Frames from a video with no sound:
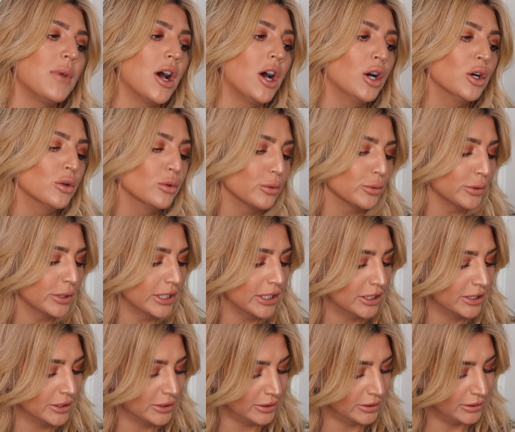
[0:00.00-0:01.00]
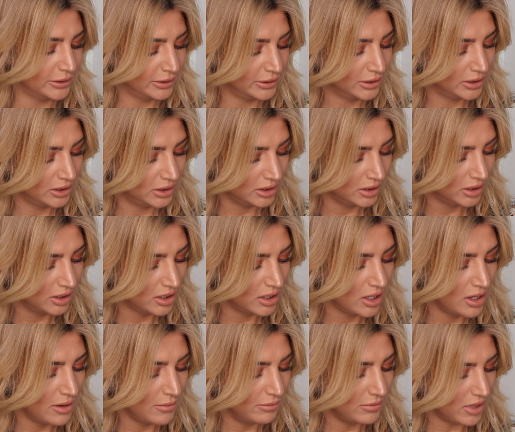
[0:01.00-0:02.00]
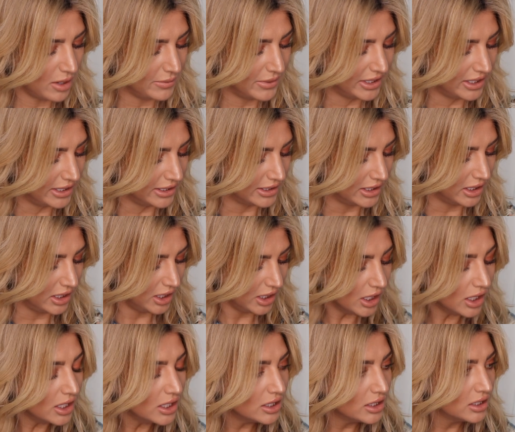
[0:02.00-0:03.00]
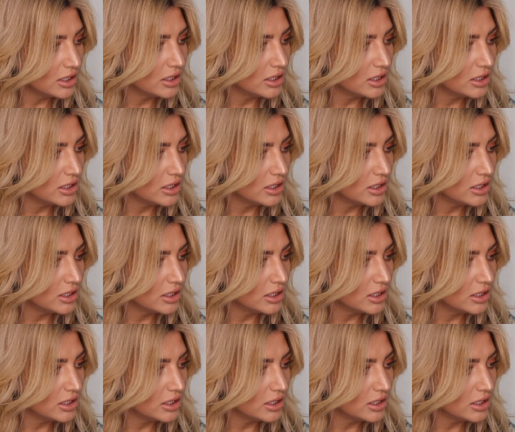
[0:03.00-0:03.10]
hungry. Mama needs to eat.